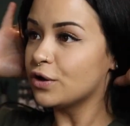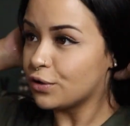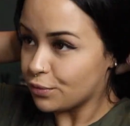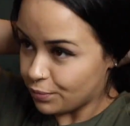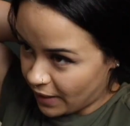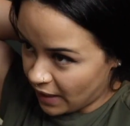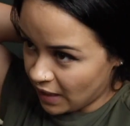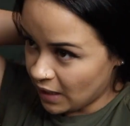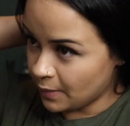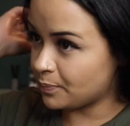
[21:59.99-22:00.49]

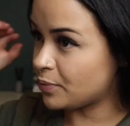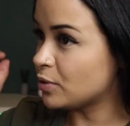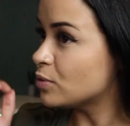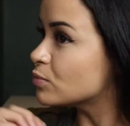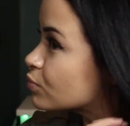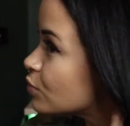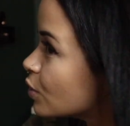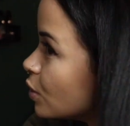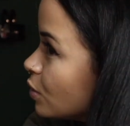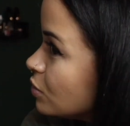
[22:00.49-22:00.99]
grape
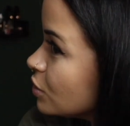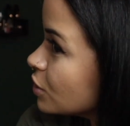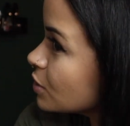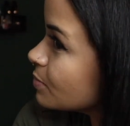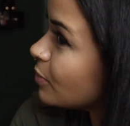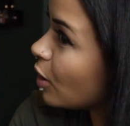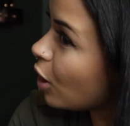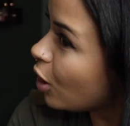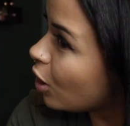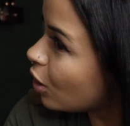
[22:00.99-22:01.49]

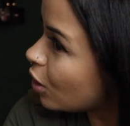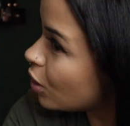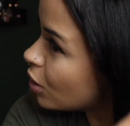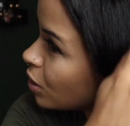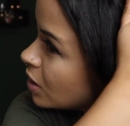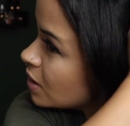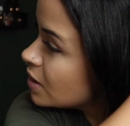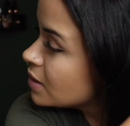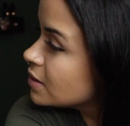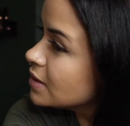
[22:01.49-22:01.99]

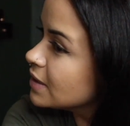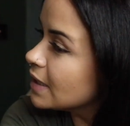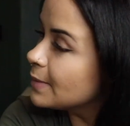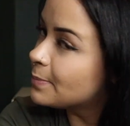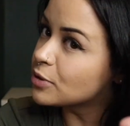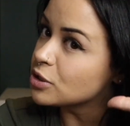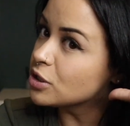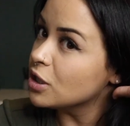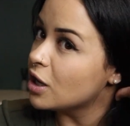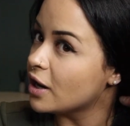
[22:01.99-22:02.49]
rollerball
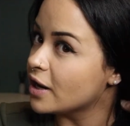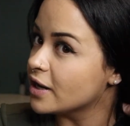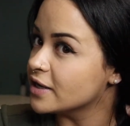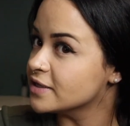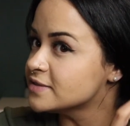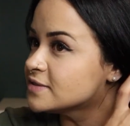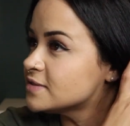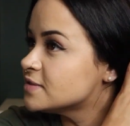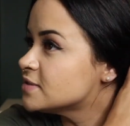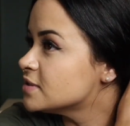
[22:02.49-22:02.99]
lip
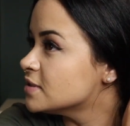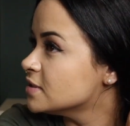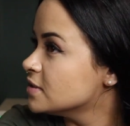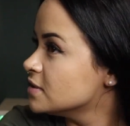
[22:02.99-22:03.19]
gloss,